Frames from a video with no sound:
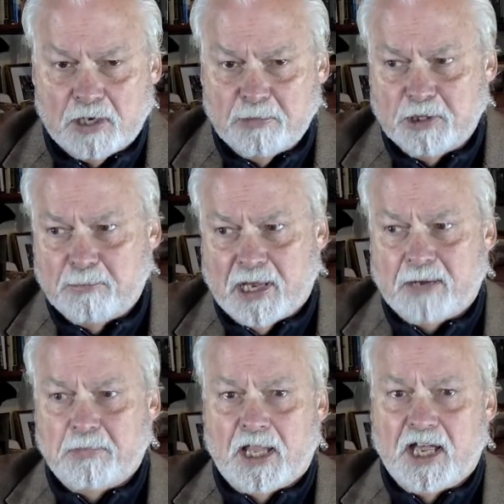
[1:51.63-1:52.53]
But the
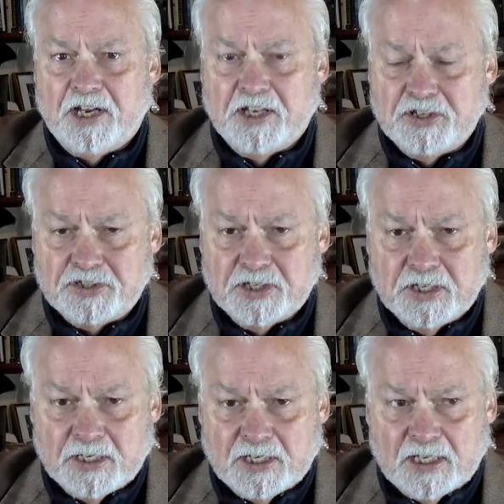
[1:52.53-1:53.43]
bottom line is,
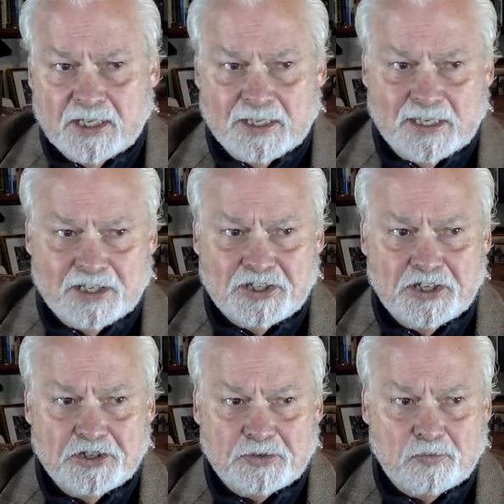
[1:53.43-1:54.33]
this
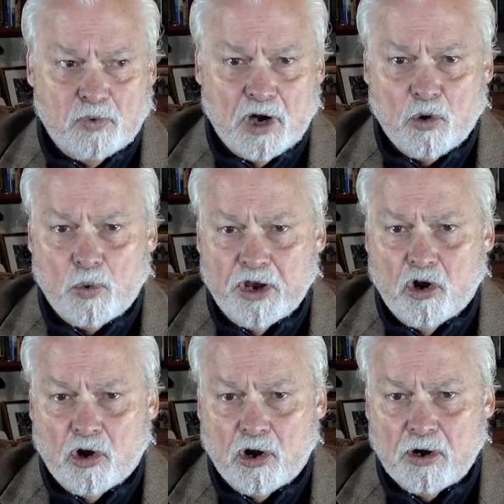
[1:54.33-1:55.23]
is where we
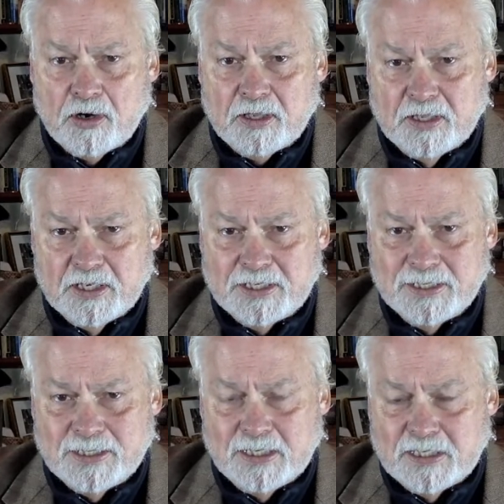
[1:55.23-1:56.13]
are. This
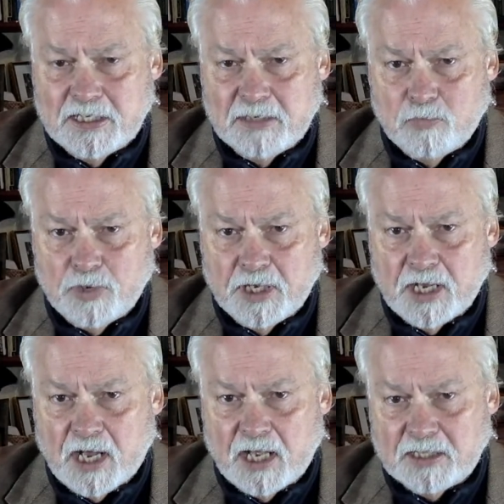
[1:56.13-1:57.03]
is the team we
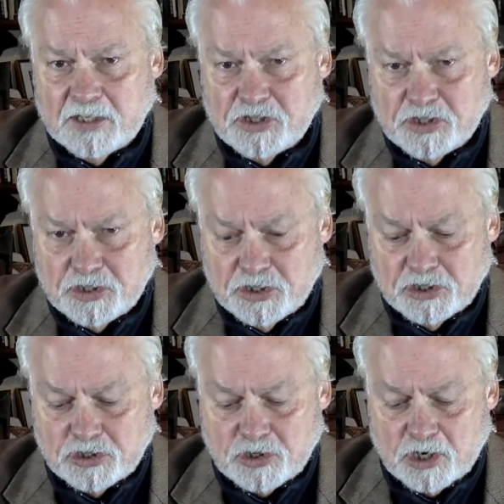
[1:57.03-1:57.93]
got. This is the
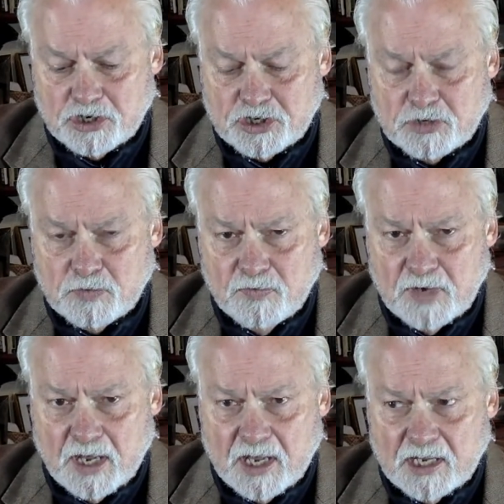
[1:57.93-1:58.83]
structure we've
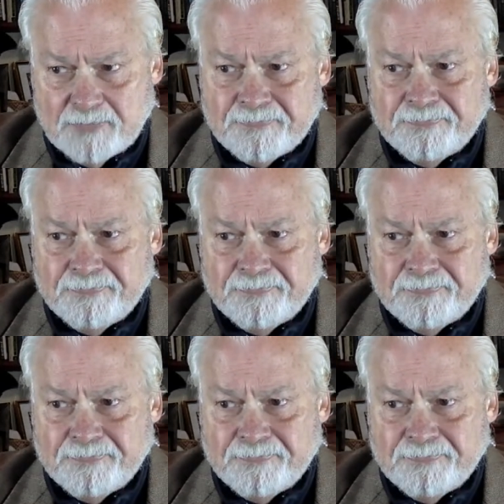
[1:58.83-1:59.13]
got.